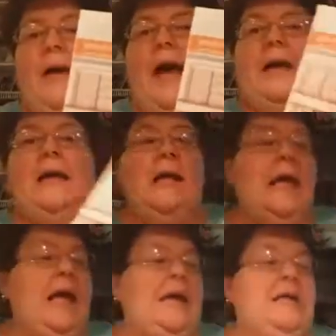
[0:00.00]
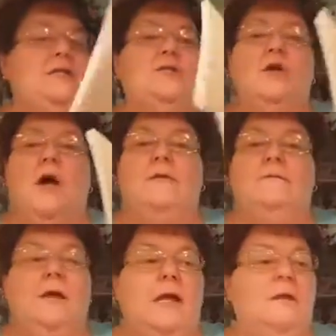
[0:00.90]
pack. And it's not
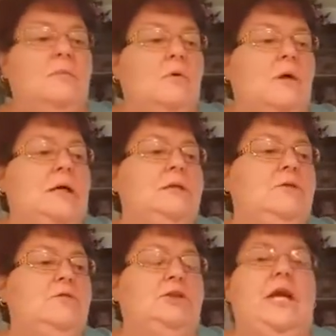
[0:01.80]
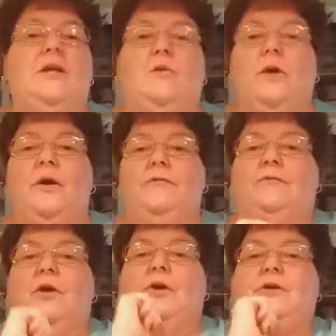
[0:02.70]
available until January
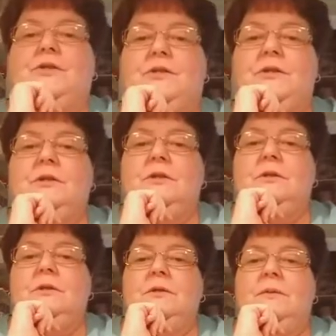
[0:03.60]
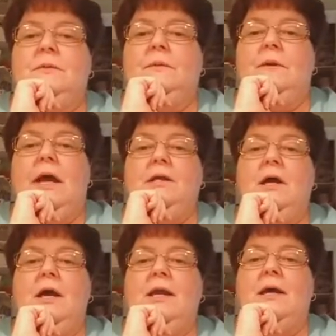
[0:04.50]
1st. Hi,
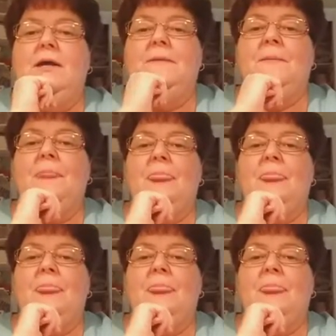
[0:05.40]
Donna.